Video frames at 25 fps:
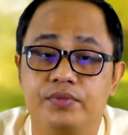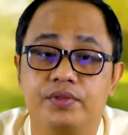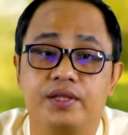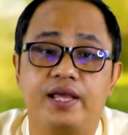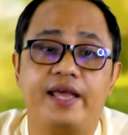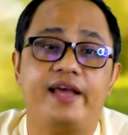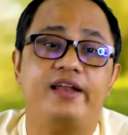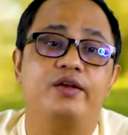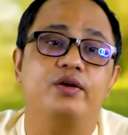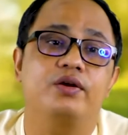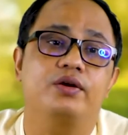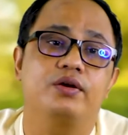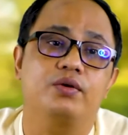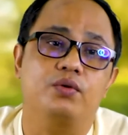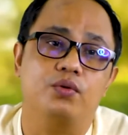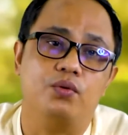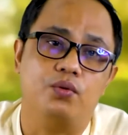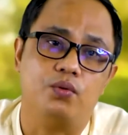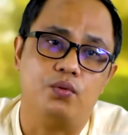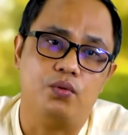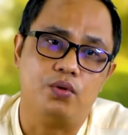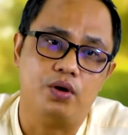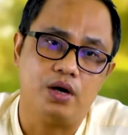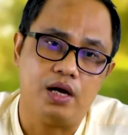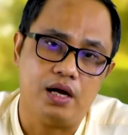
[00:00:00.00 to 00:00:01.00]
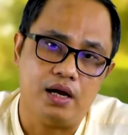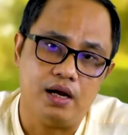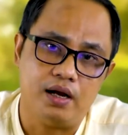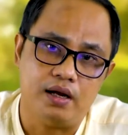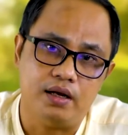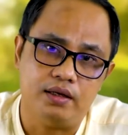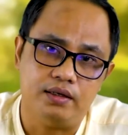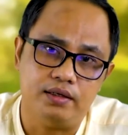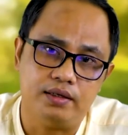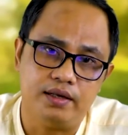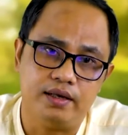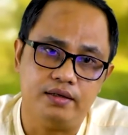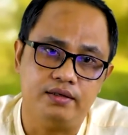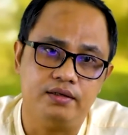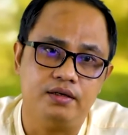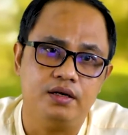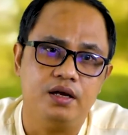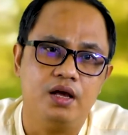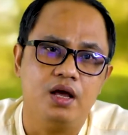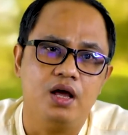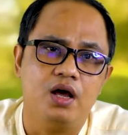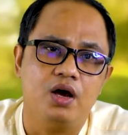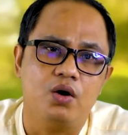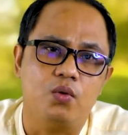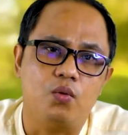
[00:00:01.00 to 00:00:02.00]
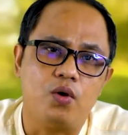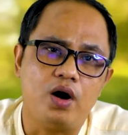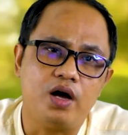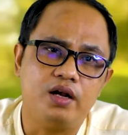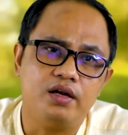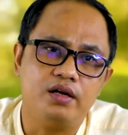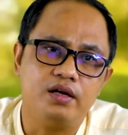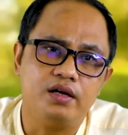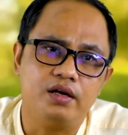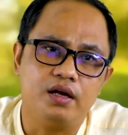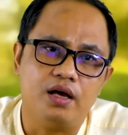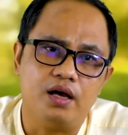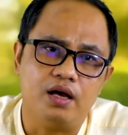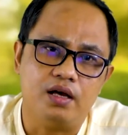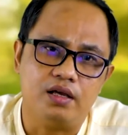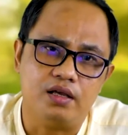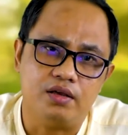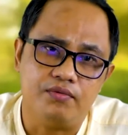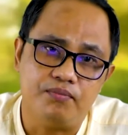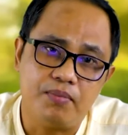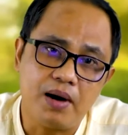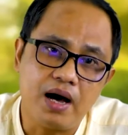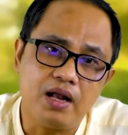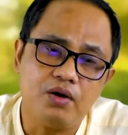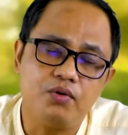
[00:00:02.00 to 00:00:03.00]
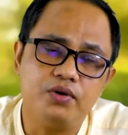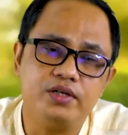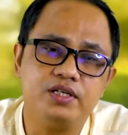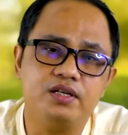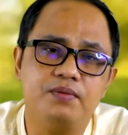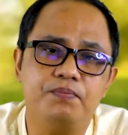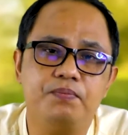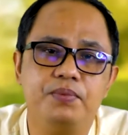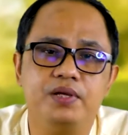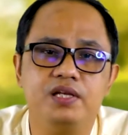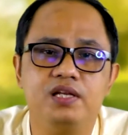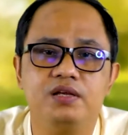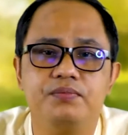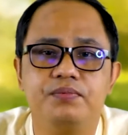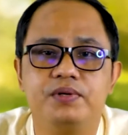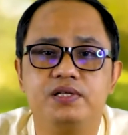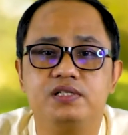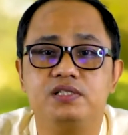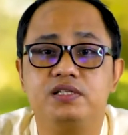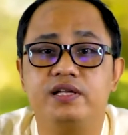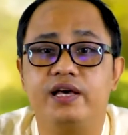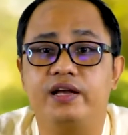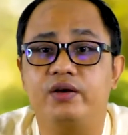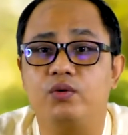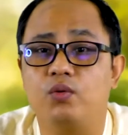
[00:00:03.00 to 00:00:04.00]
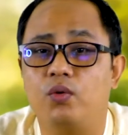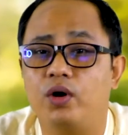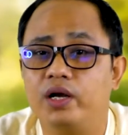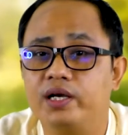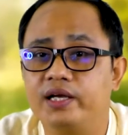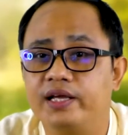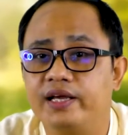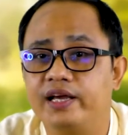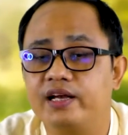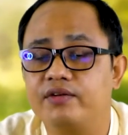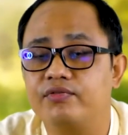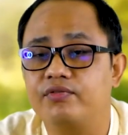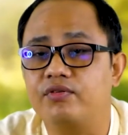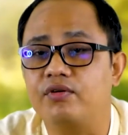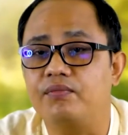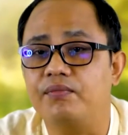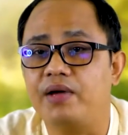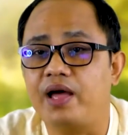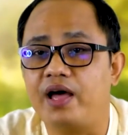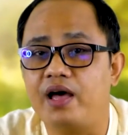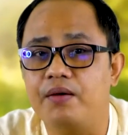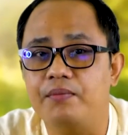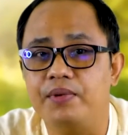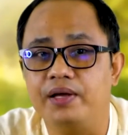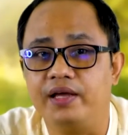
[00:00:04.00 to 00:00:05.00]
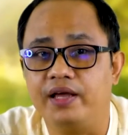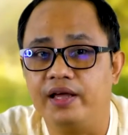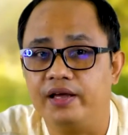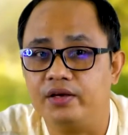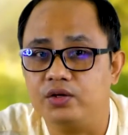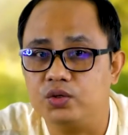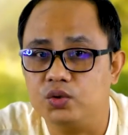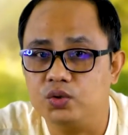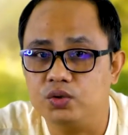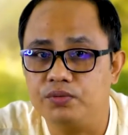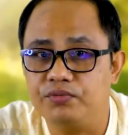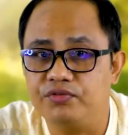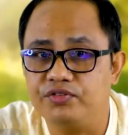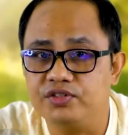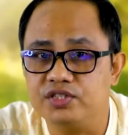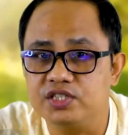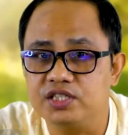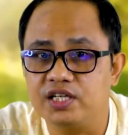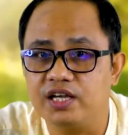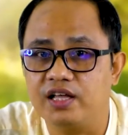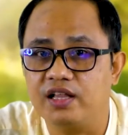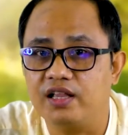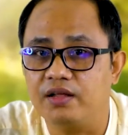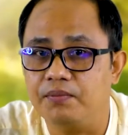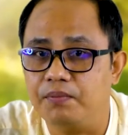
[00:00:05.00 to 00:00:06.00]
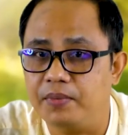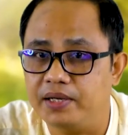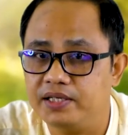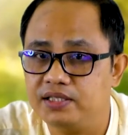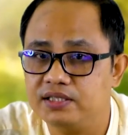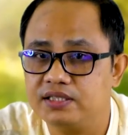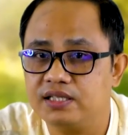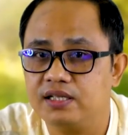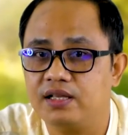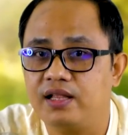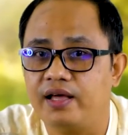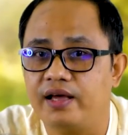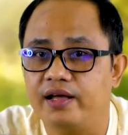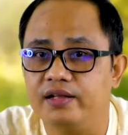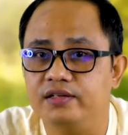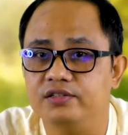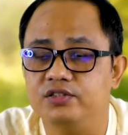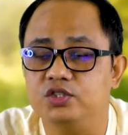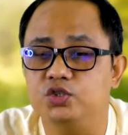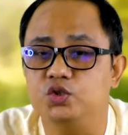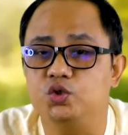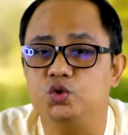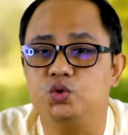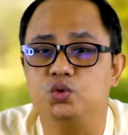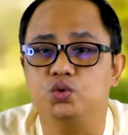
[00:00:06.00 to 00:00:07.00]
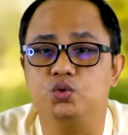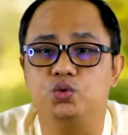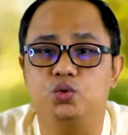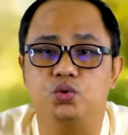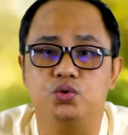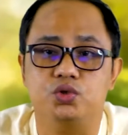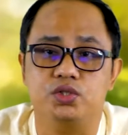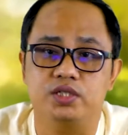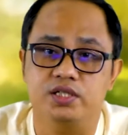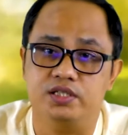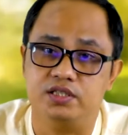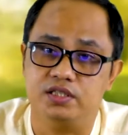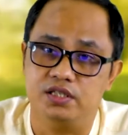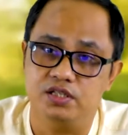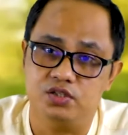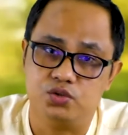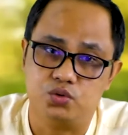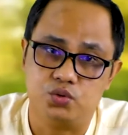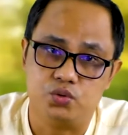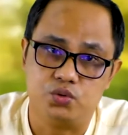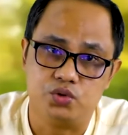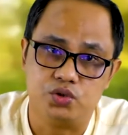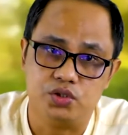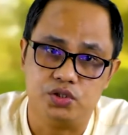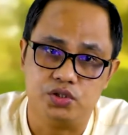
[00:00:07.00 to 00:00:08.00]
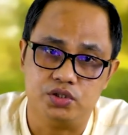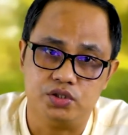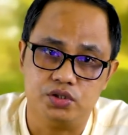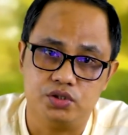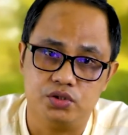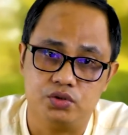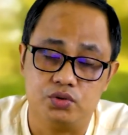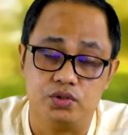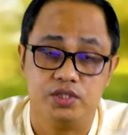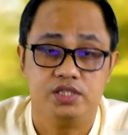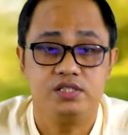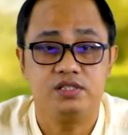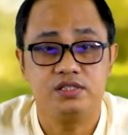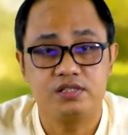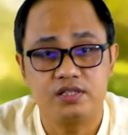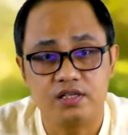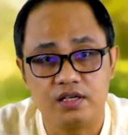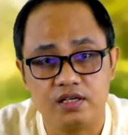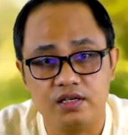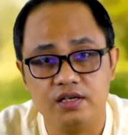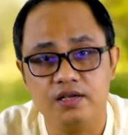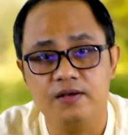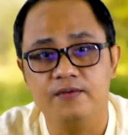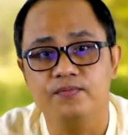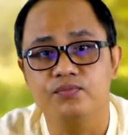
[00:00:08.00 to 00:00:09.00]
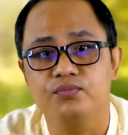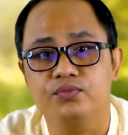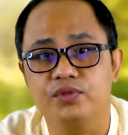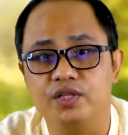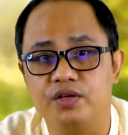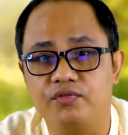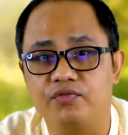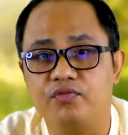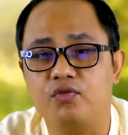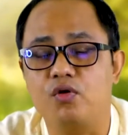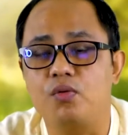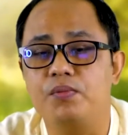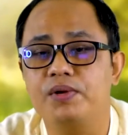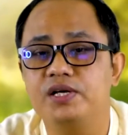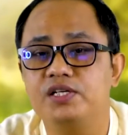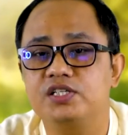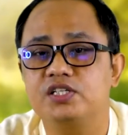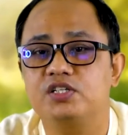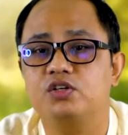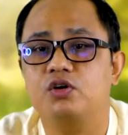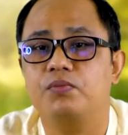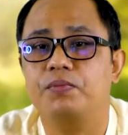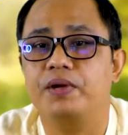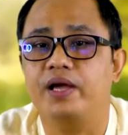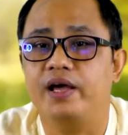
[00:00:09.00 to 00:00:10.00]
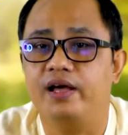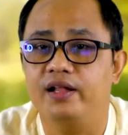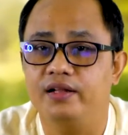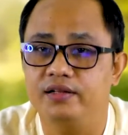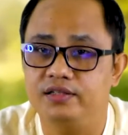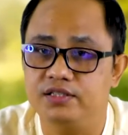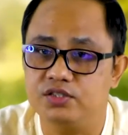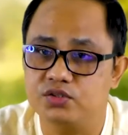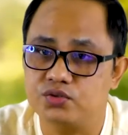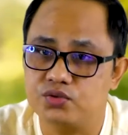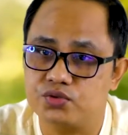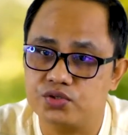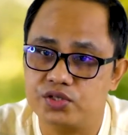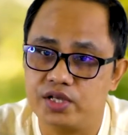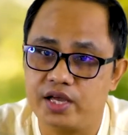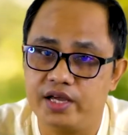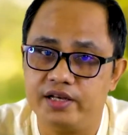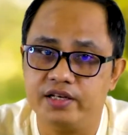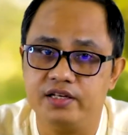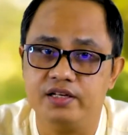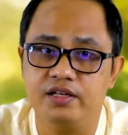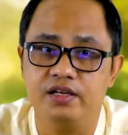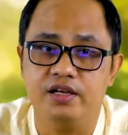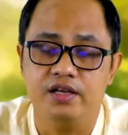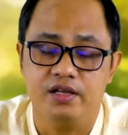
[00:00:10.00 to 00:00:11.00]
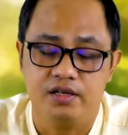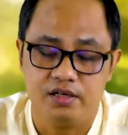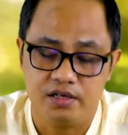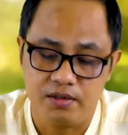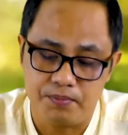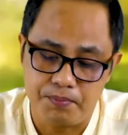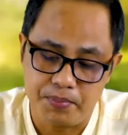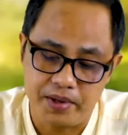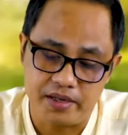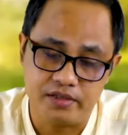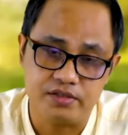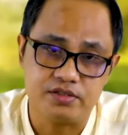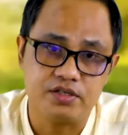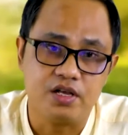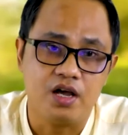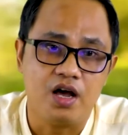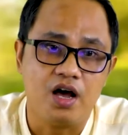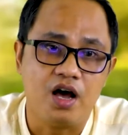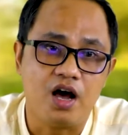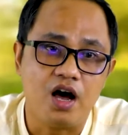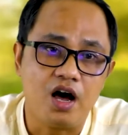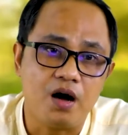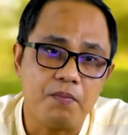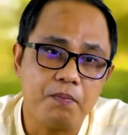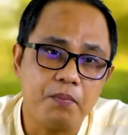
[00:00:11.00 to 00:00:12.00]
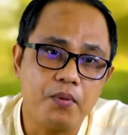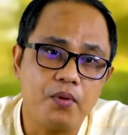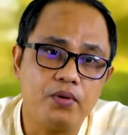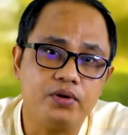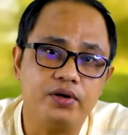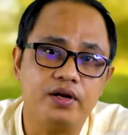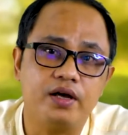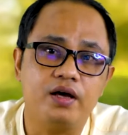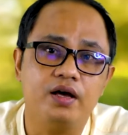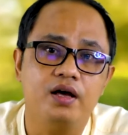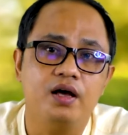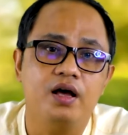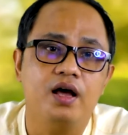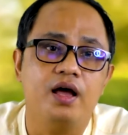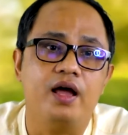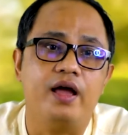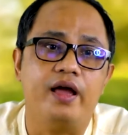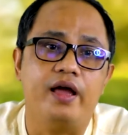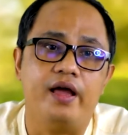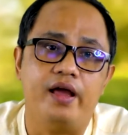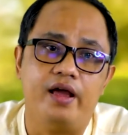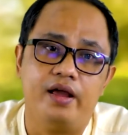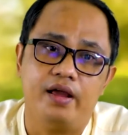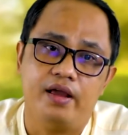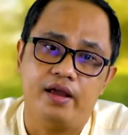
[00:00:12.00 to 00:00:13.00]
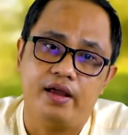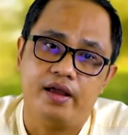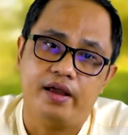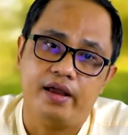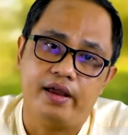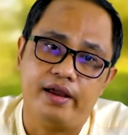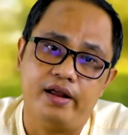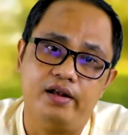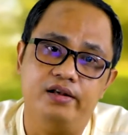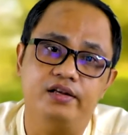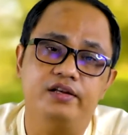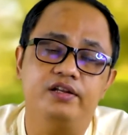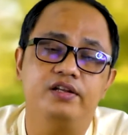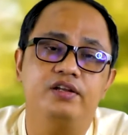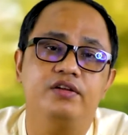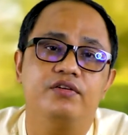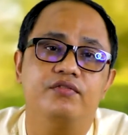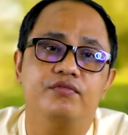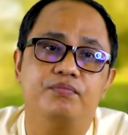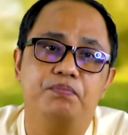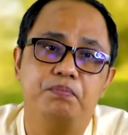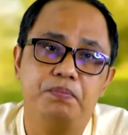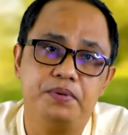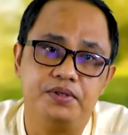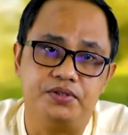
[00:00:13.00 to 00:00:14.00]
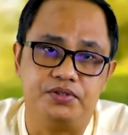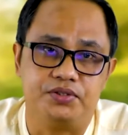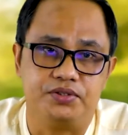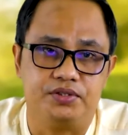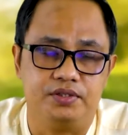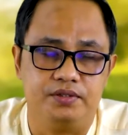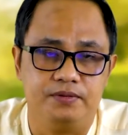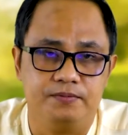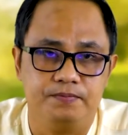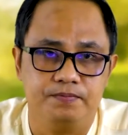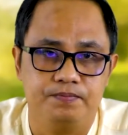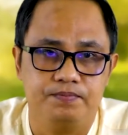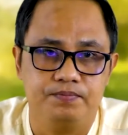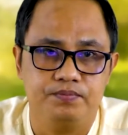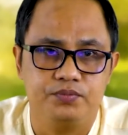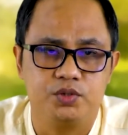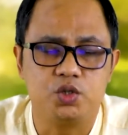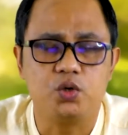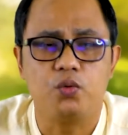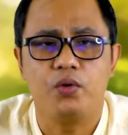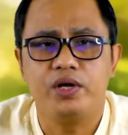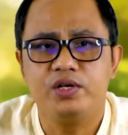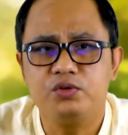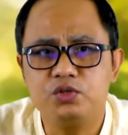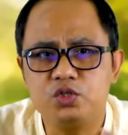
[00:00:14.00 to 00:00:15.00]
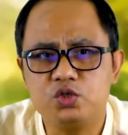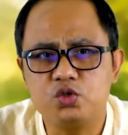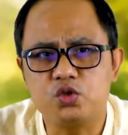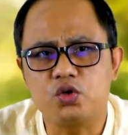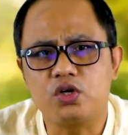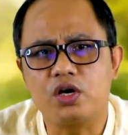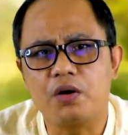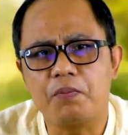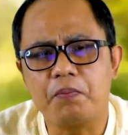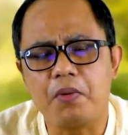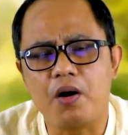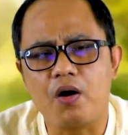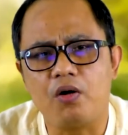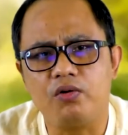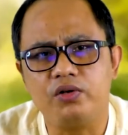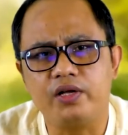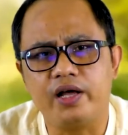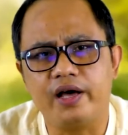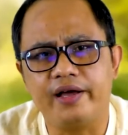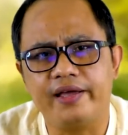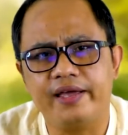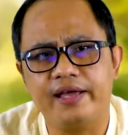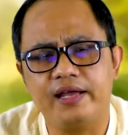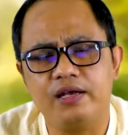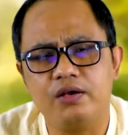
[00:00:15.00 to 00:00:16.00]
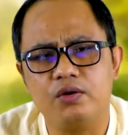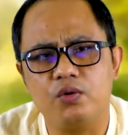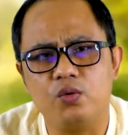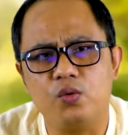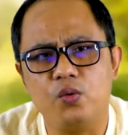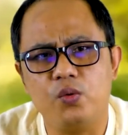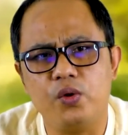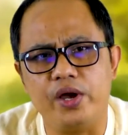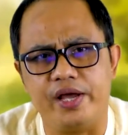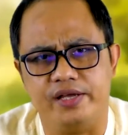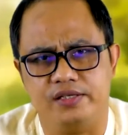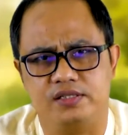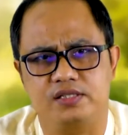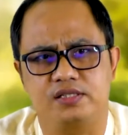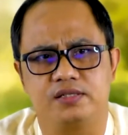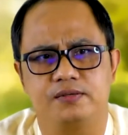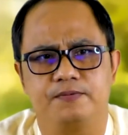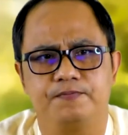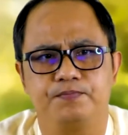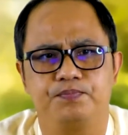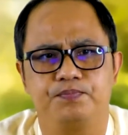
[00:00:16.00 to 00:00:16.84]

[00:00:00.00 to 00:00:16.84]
Then one evaluate the benefit that one get from having a good physical and mental health due to those natural resources. So, in turn, the formation of a healthy society depends upon a healthy person. So, when we talk about again waste,